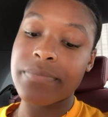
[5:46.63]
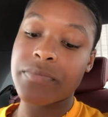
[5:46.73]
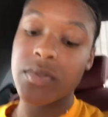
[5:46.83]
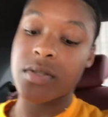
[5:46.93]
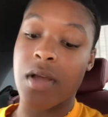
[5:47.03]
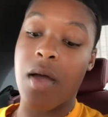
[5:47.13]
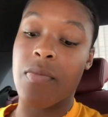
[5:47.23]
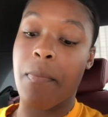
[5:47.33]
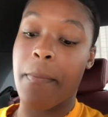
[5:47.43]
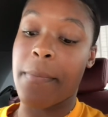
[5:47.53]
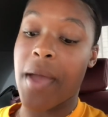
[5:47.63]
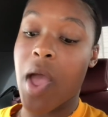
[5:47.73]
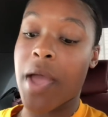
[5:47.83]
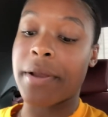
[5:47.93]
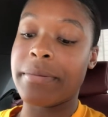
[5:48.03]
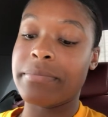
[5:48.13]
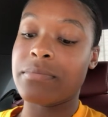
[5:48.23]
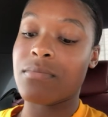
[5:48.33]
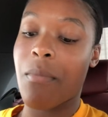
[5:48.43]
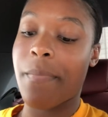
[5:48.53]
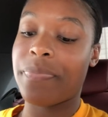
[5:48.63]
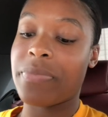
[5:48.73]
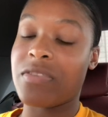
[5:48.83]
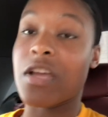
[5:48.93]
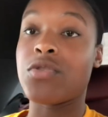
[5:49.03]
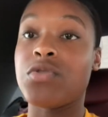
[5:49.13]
it's not bad. It's not too